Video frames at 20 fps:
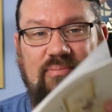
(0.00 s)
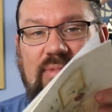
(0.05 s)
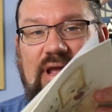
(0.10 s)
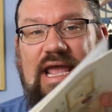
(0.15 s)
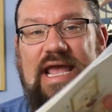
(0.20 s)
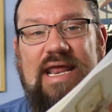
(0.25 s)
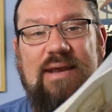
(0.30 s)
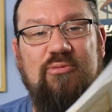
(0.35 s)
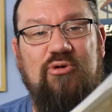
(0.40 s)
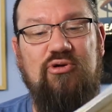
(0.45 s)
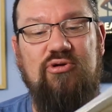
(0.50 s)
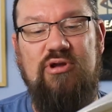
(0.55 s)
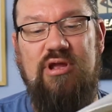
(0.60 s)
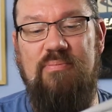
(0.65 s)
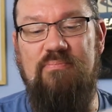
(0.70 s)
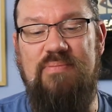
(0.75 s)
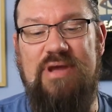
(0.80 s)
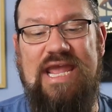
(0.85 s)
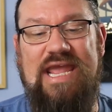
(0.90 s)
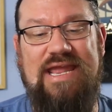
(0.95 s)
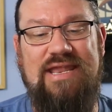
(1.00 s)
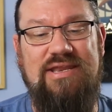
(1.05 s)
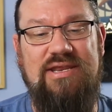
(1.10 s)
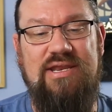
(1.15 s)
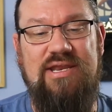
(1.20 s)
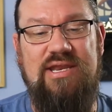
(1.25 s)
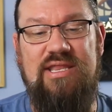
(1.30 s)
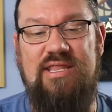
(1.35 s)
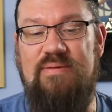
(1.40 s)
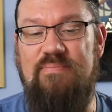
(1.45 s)
Animal
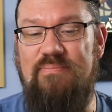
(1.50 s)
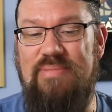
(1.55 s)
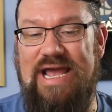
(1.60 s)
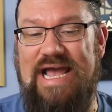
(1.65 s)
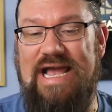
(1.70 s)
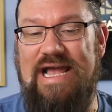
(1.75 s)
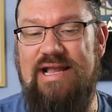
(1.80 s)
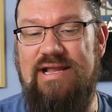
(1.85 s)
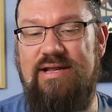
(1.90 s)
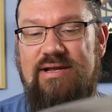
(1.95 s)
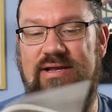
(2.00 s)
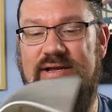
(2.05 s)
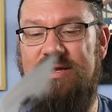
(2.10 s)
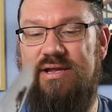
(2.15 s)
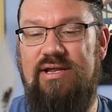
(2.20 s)
companion in the back